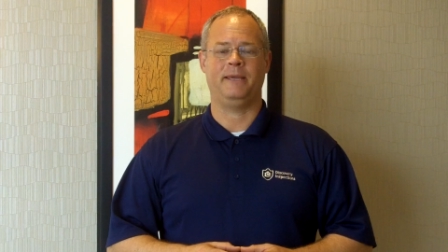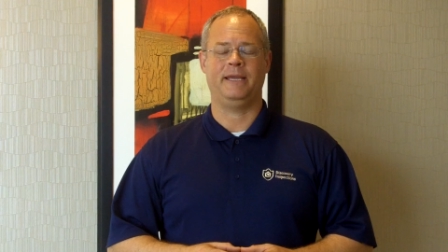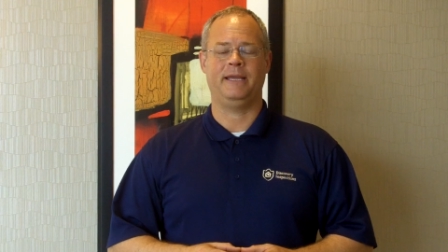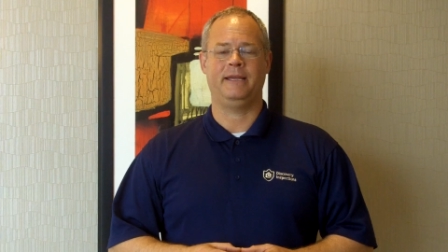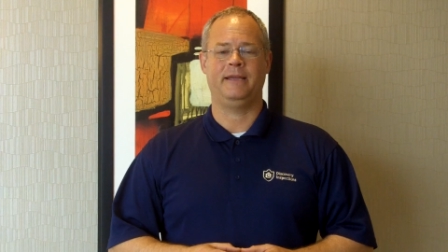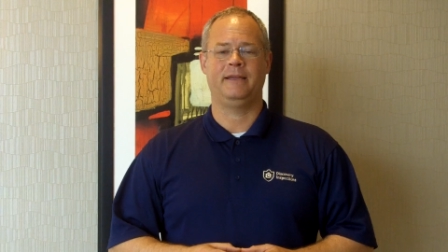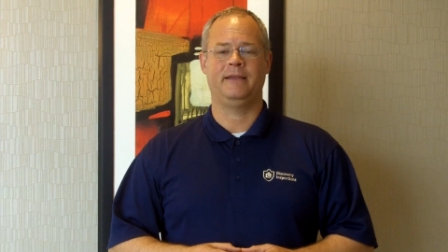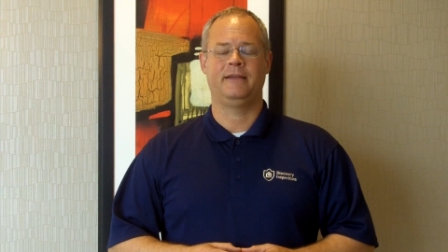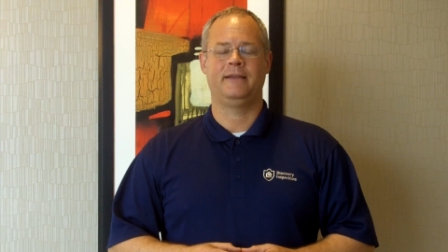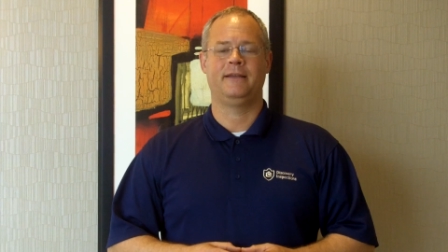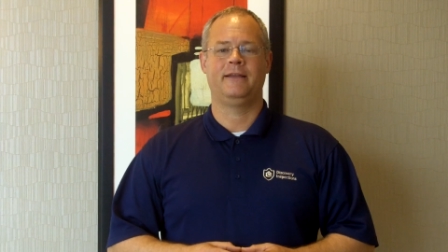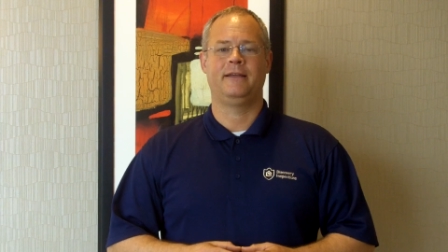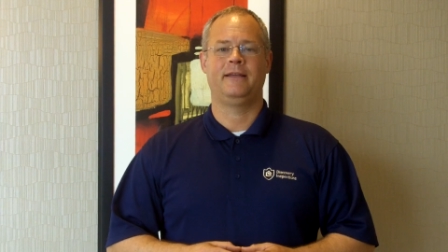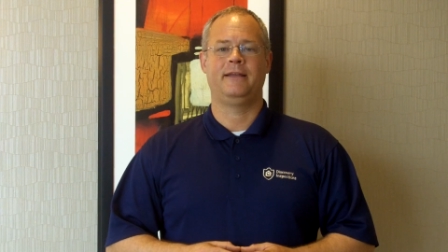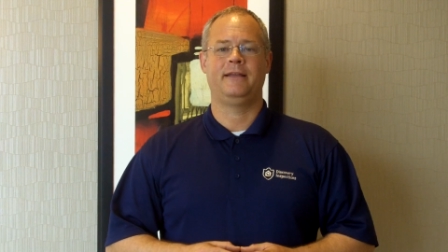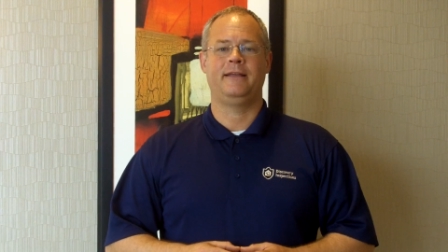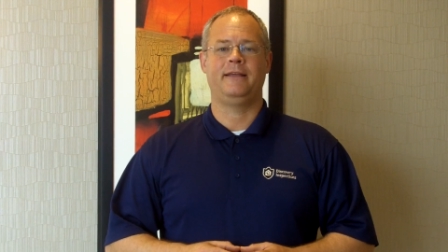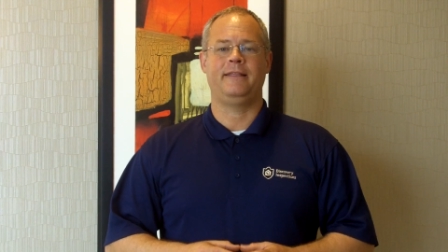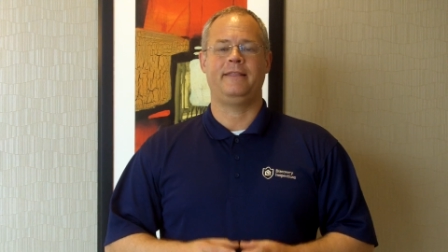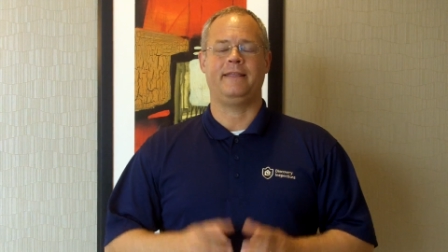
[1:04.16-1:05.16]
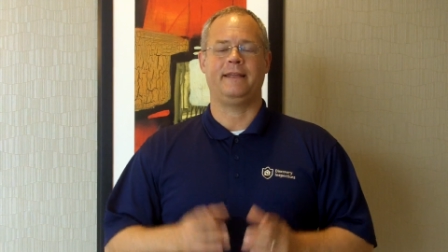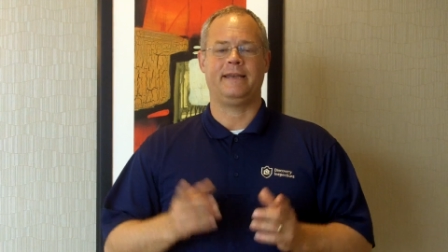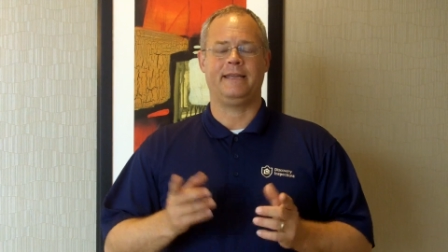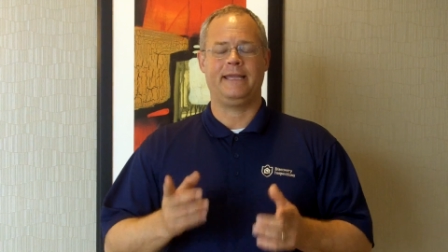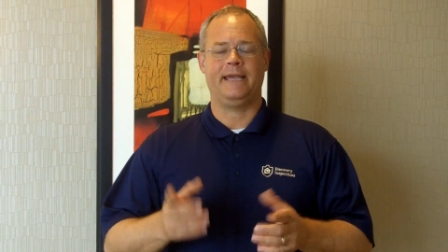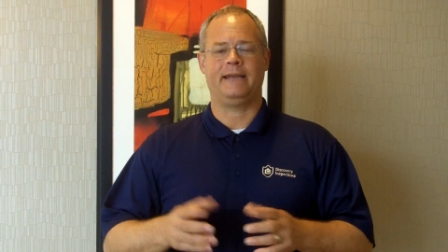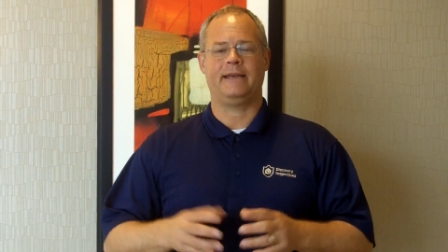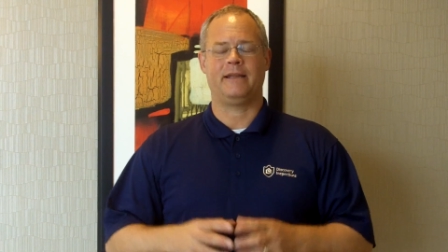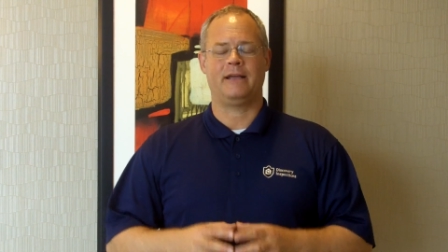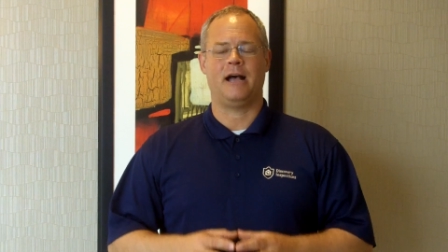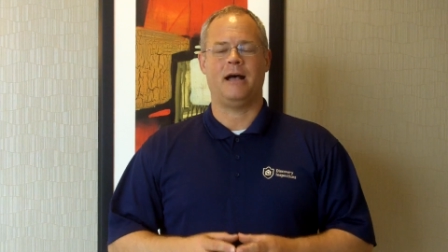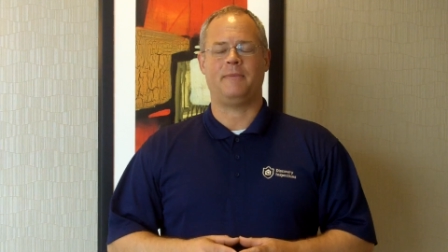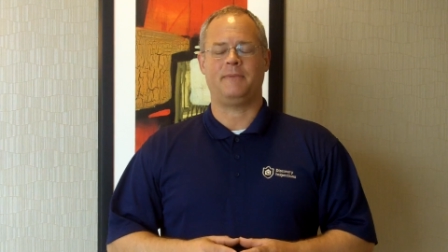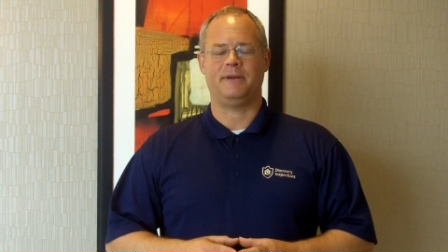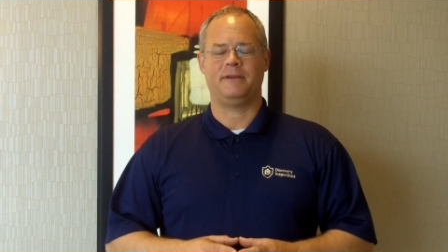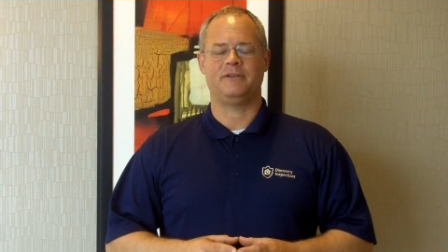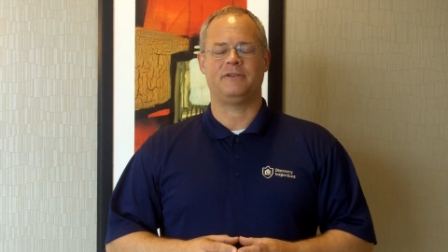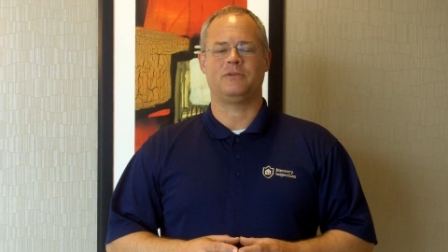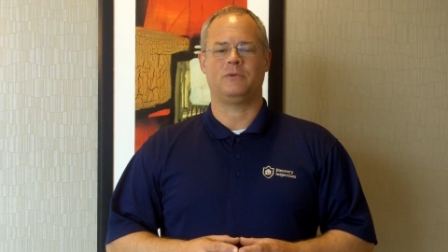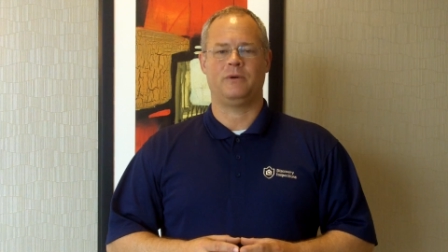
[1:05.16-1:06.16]
be, then Ken
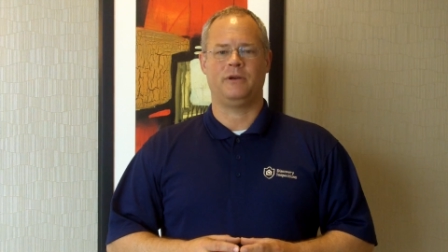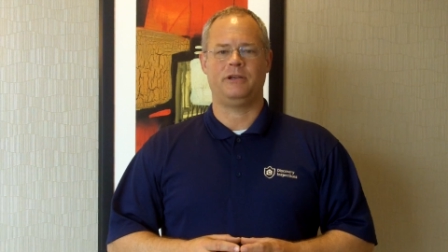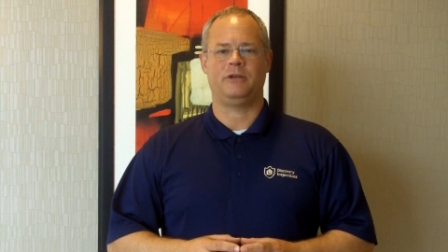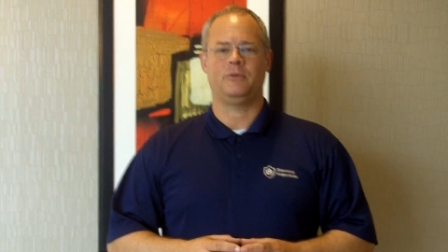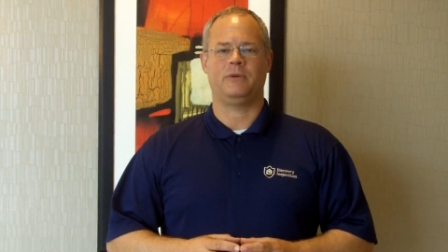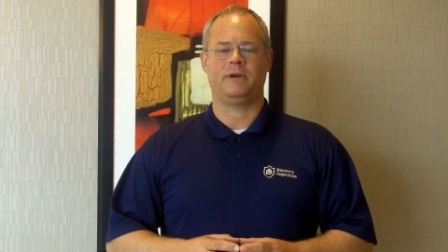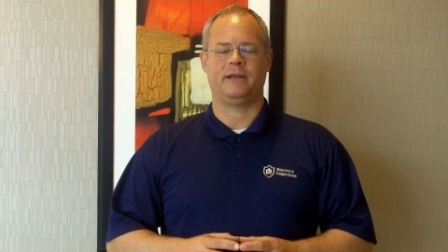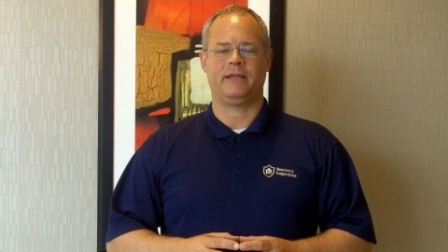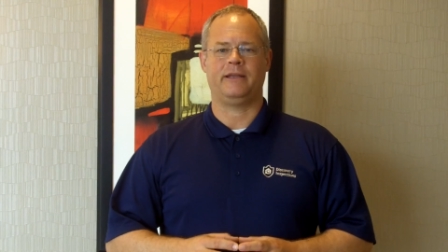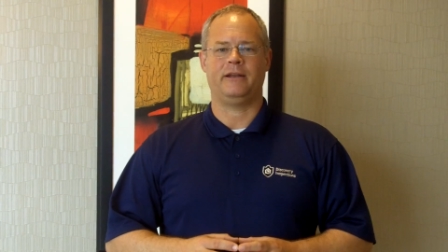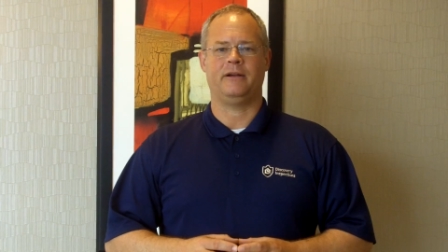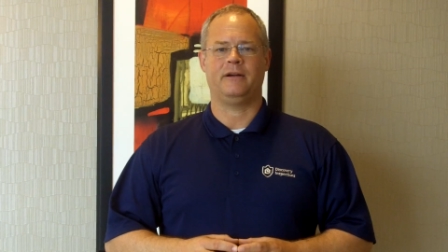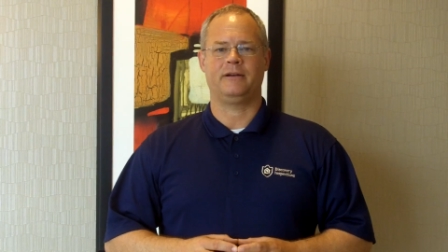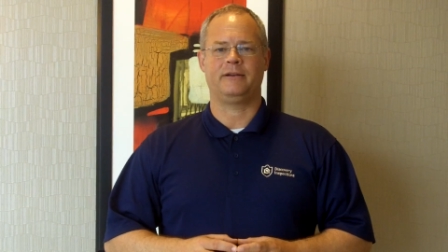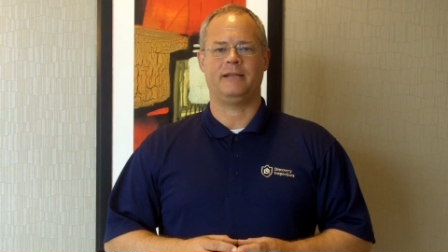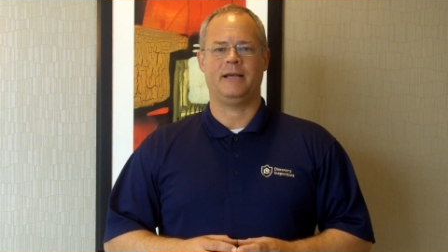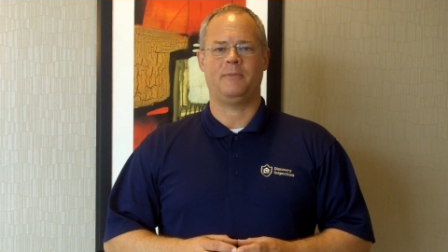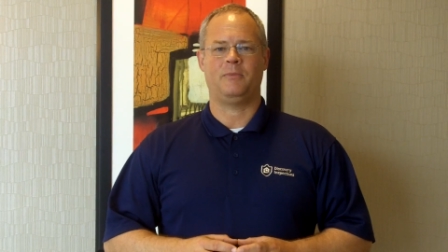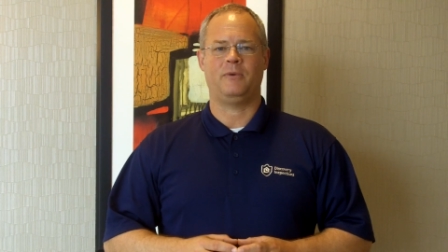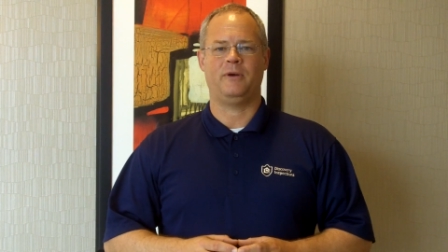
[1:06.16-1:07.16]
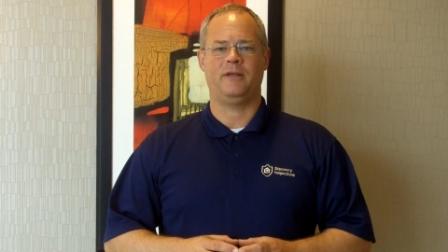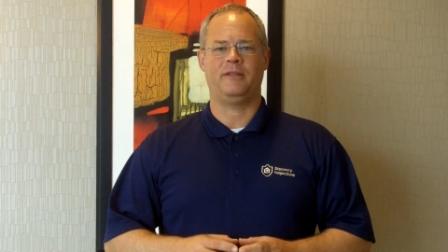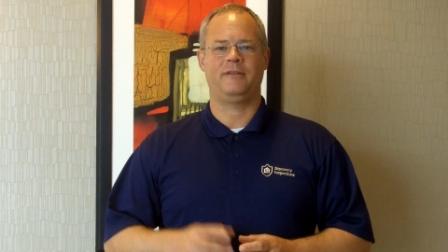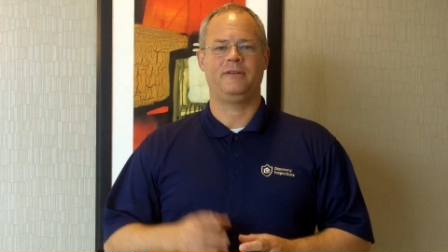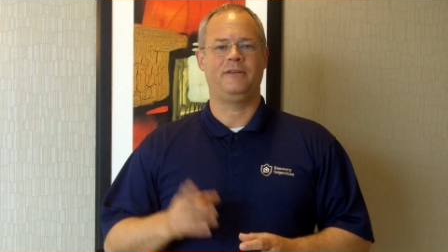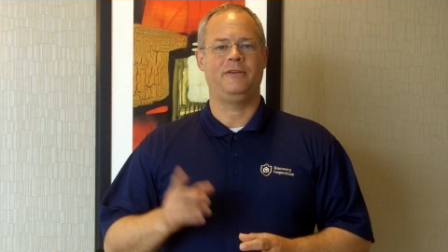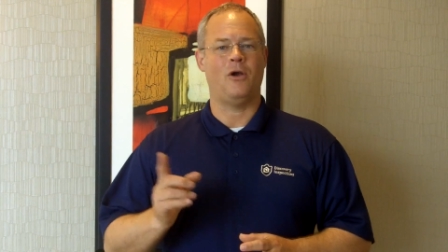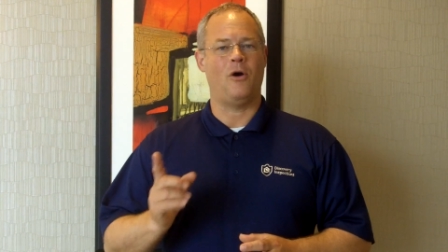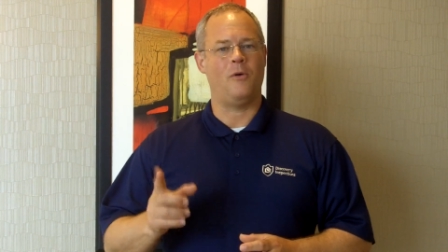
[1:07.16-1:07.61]
Compton is the one you want to get hooked up with.